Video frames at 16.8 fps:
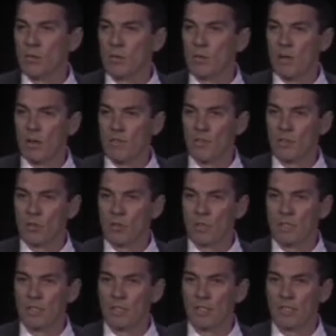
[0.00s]
Governor
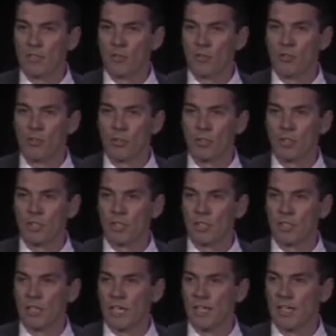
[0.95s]
Christie in New Jersey
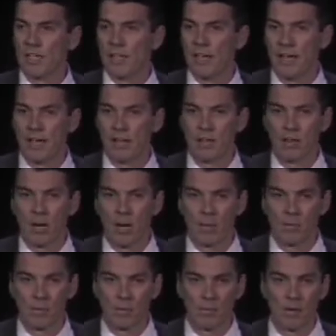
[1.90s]
landed a
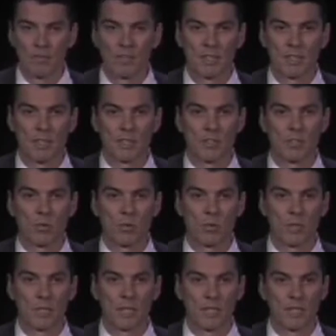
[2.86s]
helicopter. You may have seen that
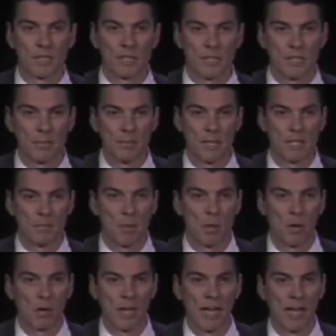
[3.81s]
story at his kid's
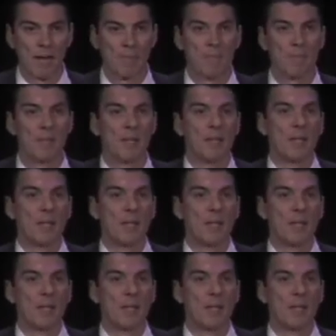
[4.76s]
baseball game.